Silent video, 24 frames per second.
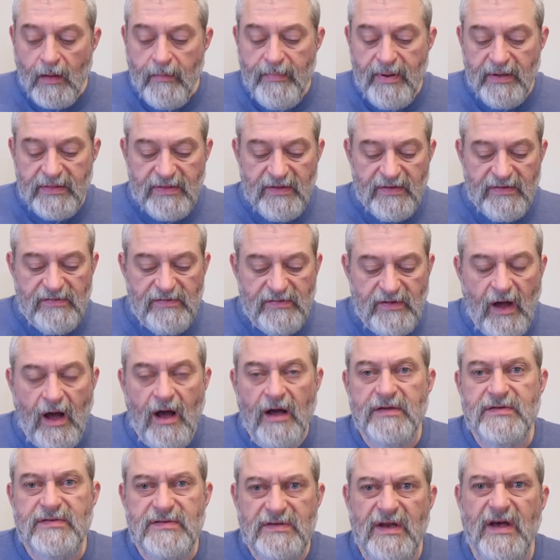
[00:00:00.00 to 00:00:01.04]
But the
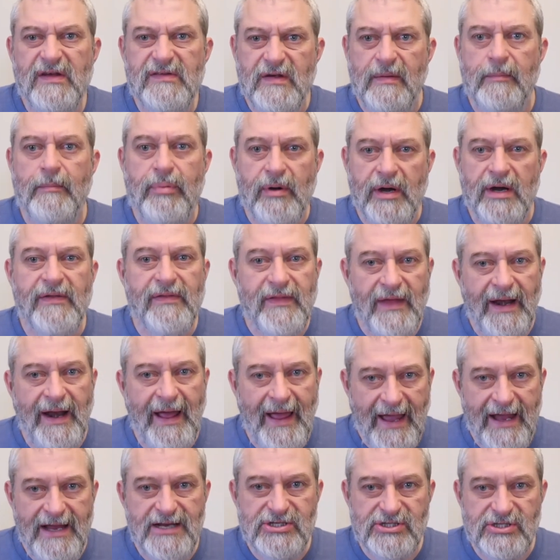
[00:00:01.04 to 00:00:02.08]
sauce doesn't bring
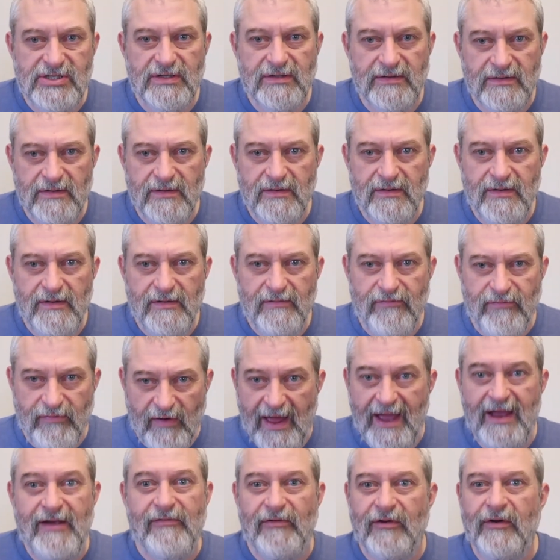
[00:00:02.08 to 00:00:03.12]
that Asian
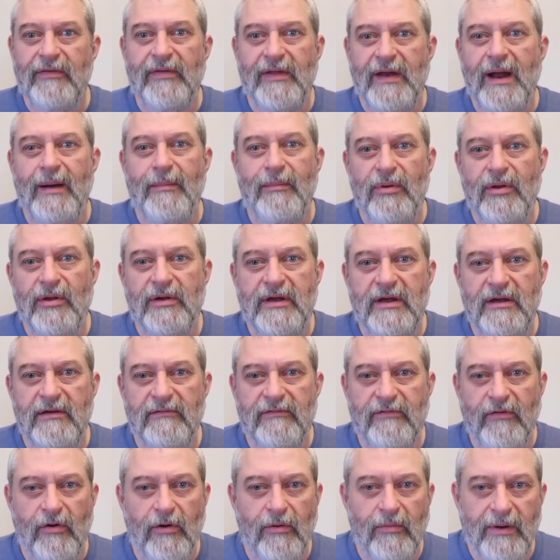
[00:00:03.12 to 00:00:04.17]
flavor that I'm looking
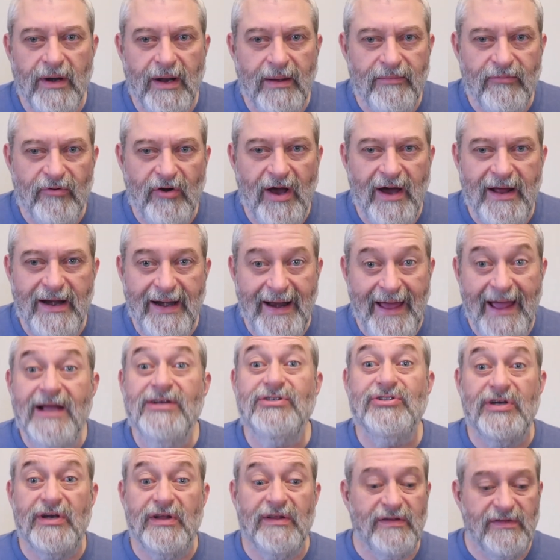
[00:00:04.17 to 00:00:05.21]
for when I'm trying an
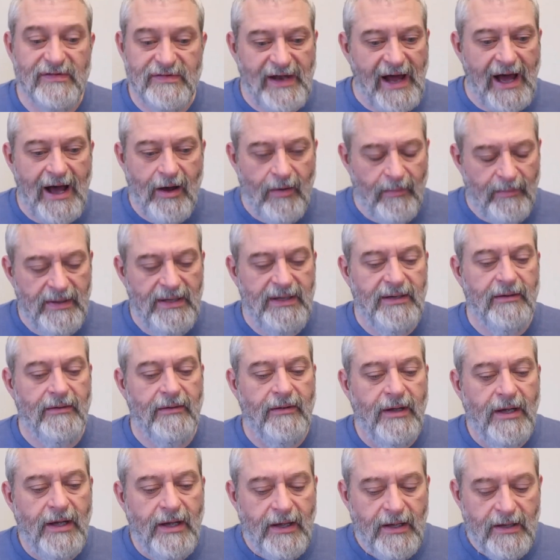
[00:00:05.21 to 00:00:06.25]
Asian style meal.
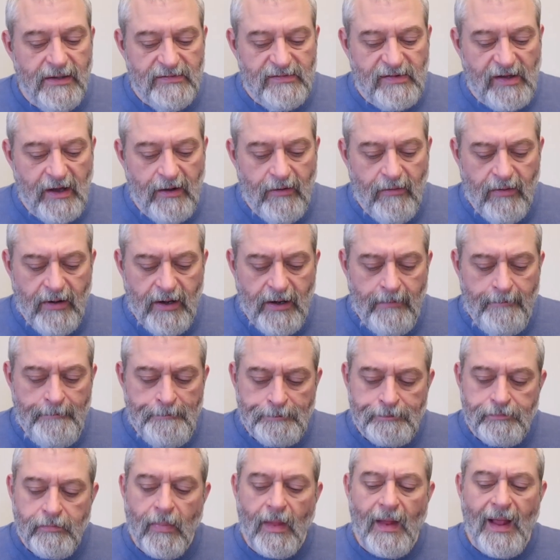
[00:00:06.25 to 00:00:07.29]
So uh,
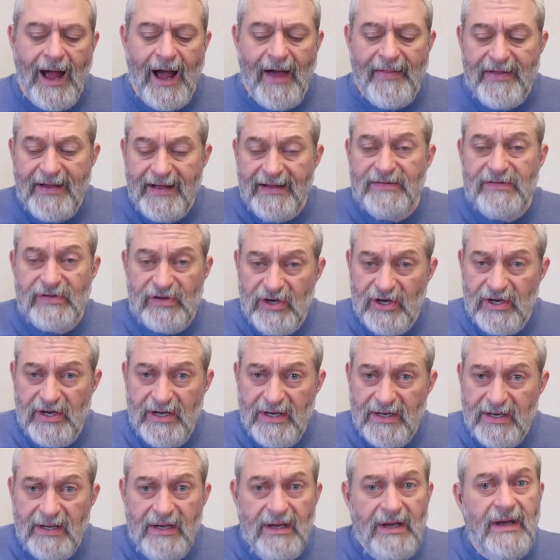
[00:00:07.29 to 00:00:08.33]
I think it's
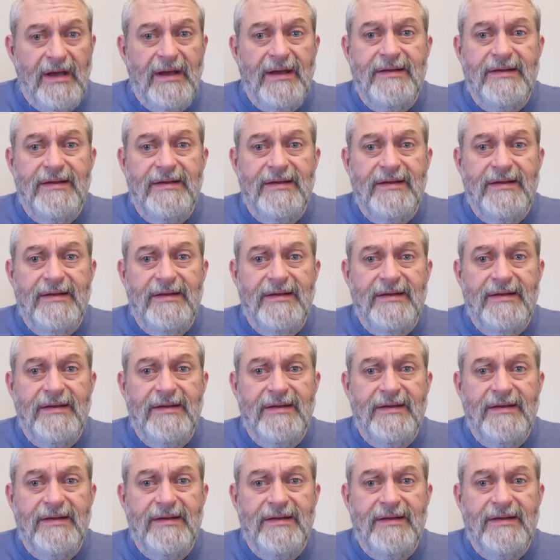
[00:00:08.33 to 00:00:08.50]
good.